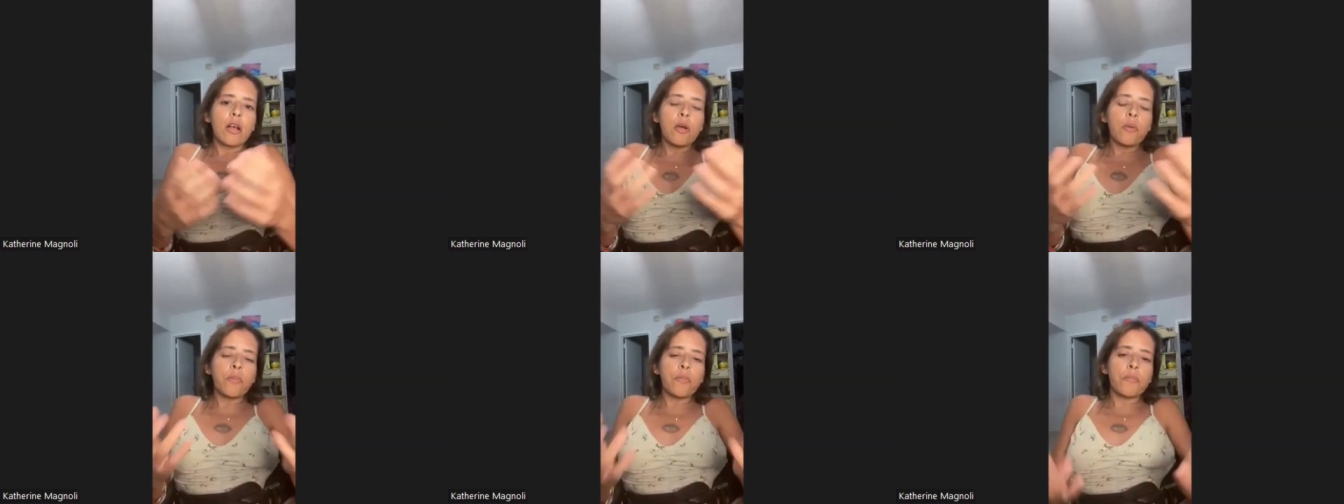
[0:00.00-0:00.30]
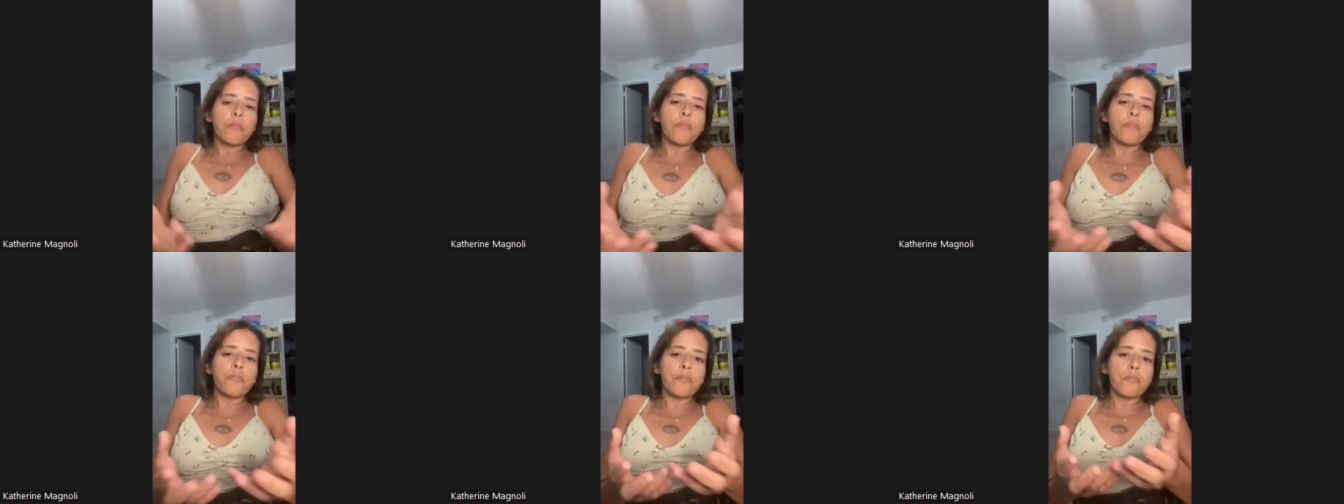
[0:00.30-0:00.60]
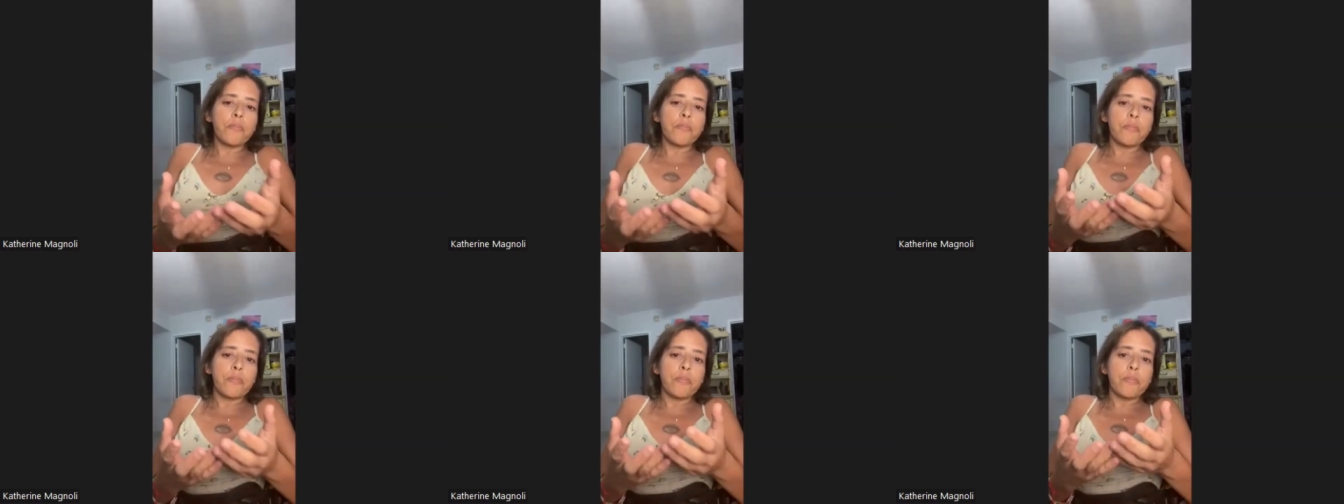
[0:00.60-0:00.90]
a,
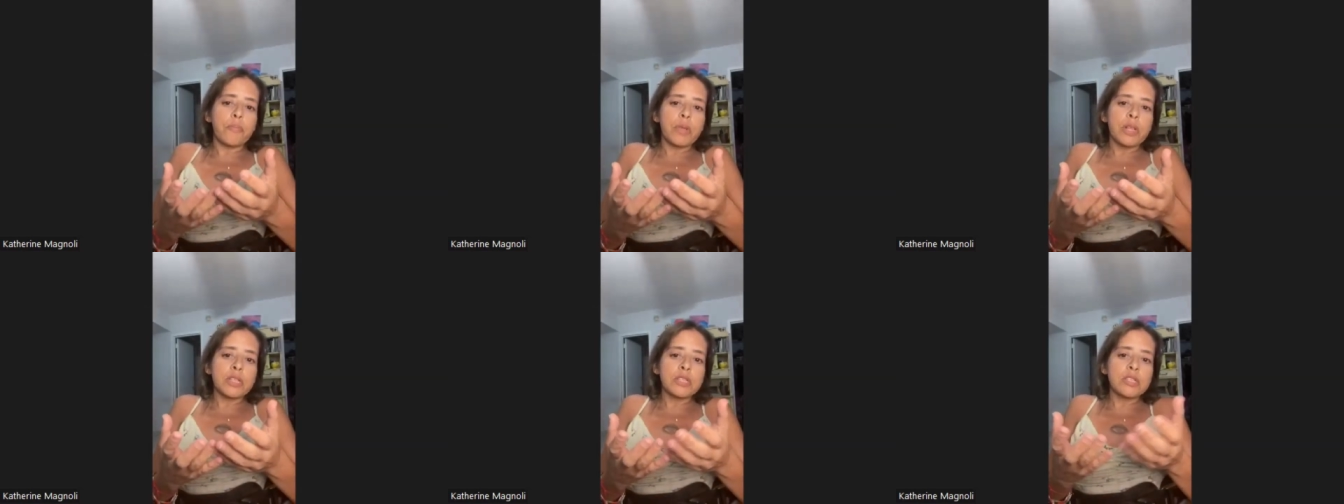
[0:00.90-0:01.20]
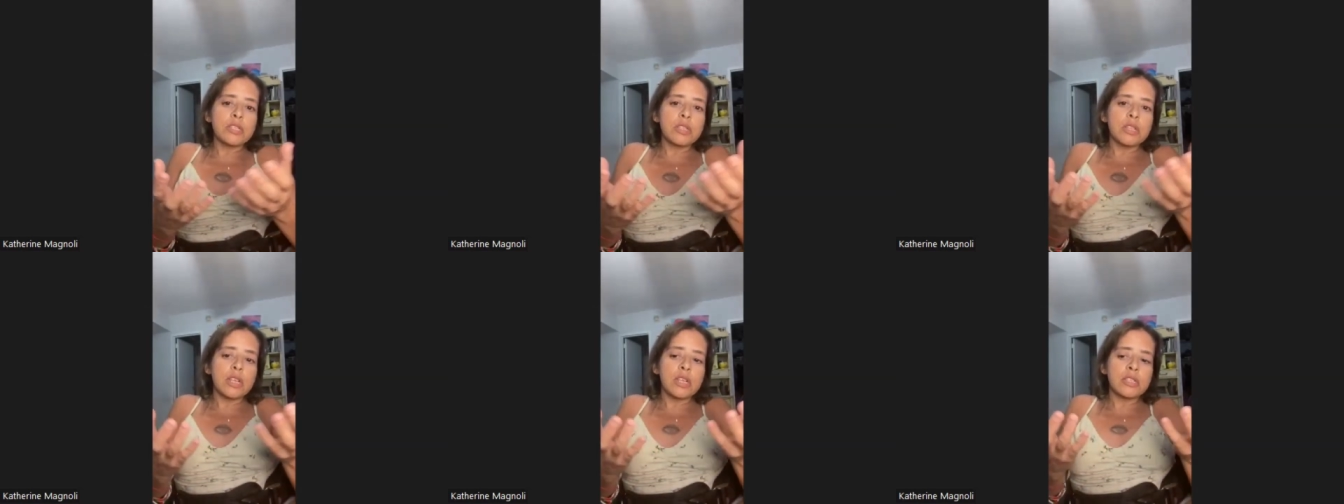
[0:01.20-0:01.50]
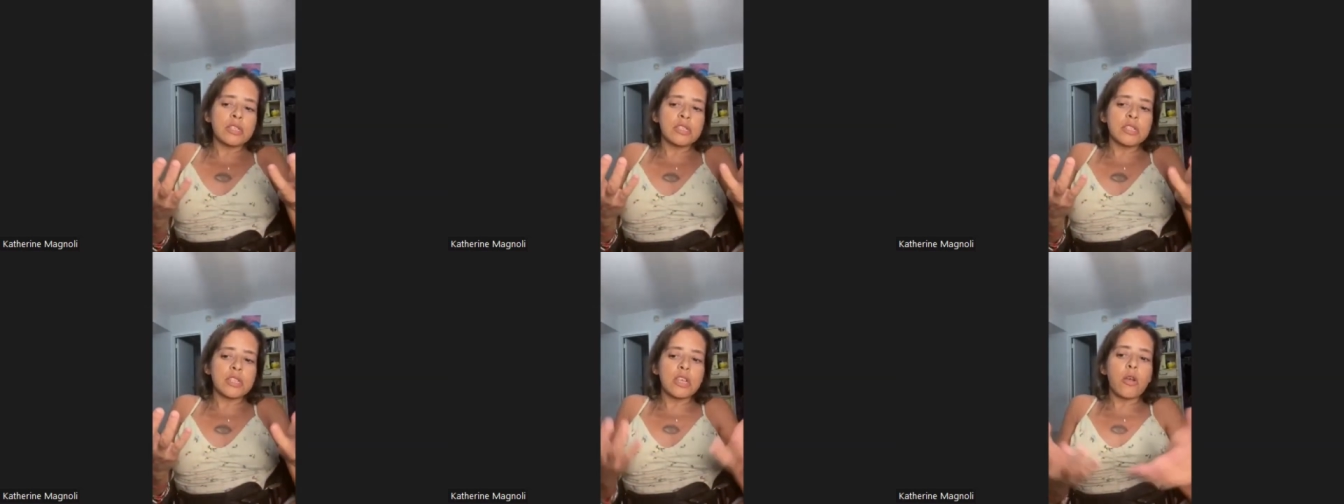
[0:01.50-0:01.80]
it's
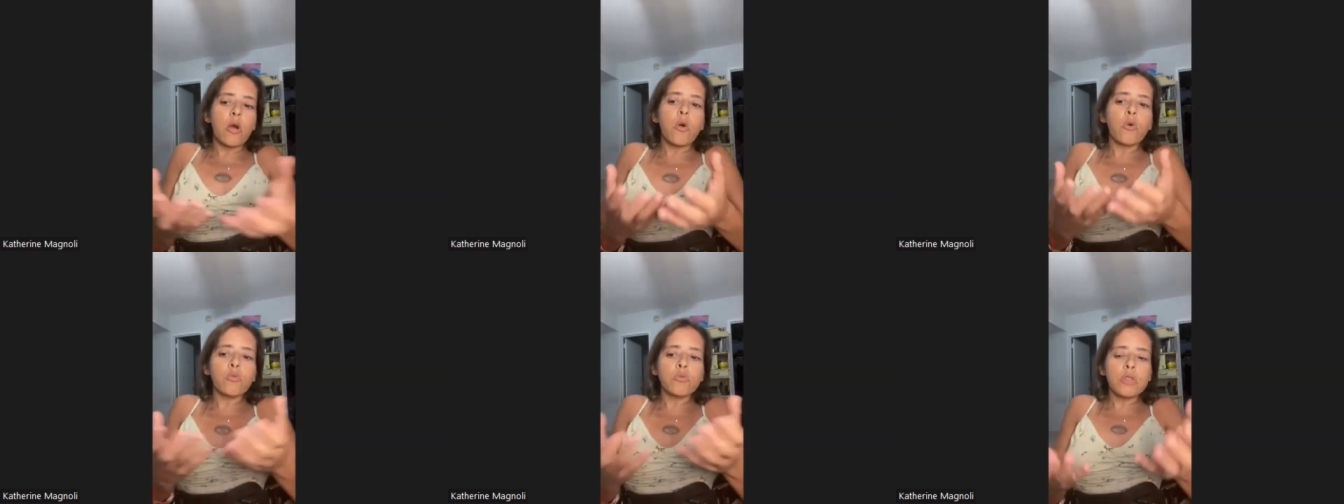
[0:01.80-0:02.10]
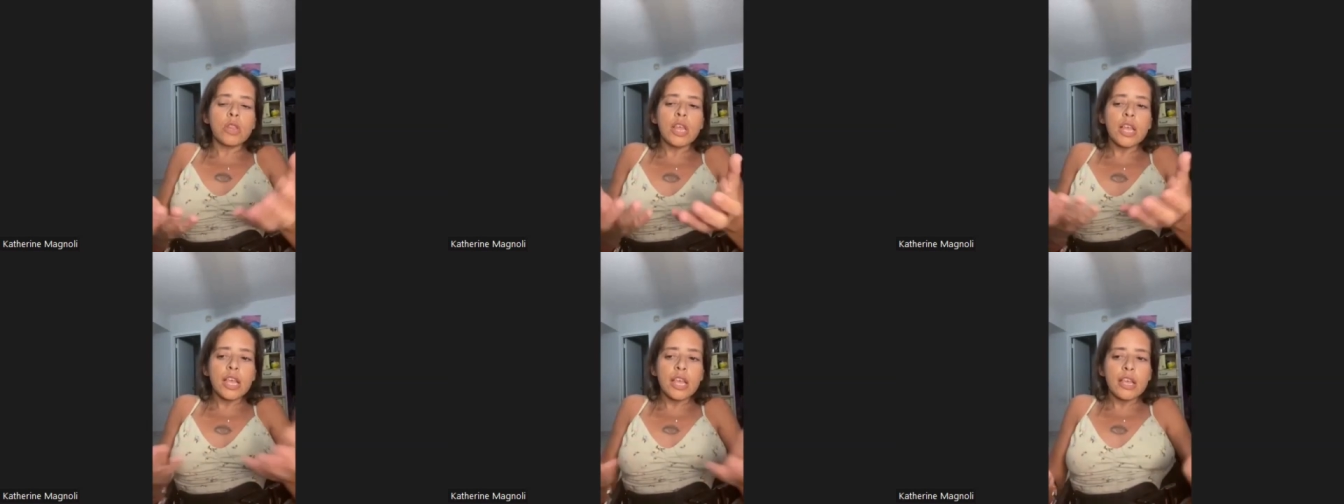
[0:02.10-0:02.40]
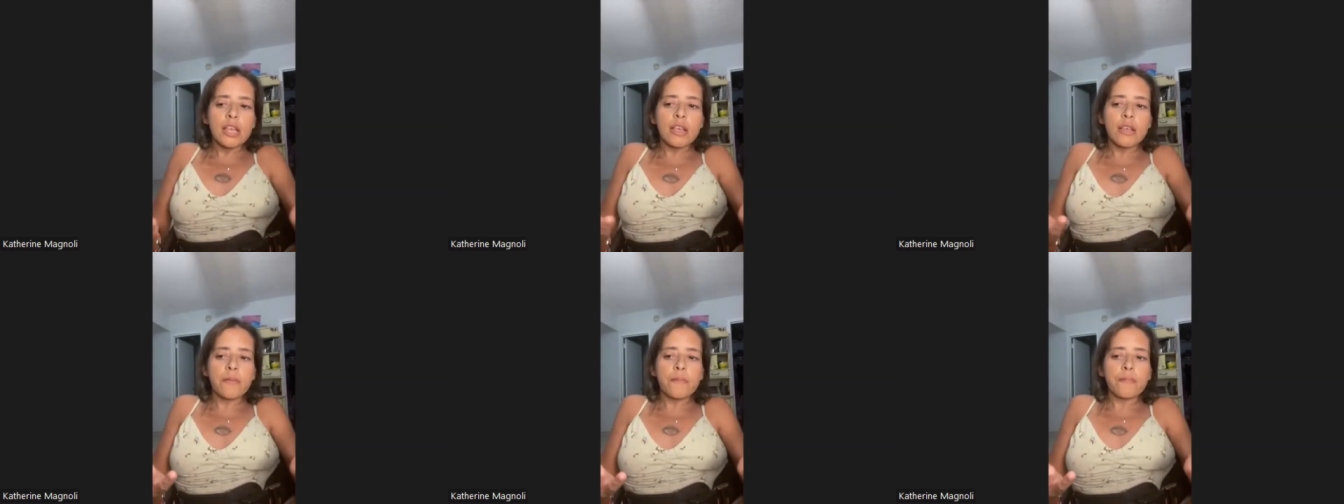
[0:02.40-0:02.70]
it's the
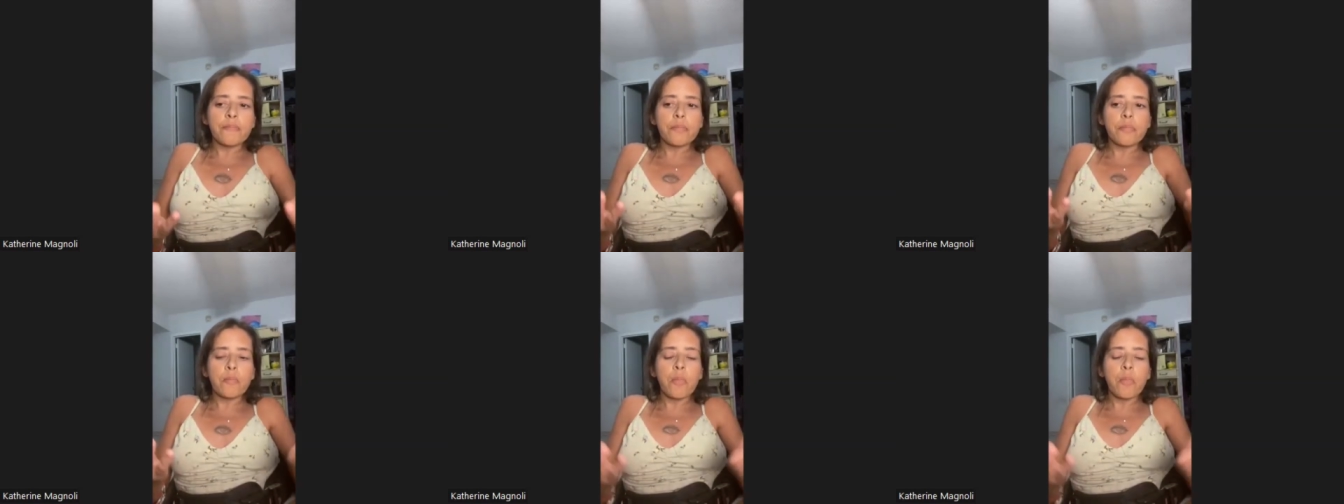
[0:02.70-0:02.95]
only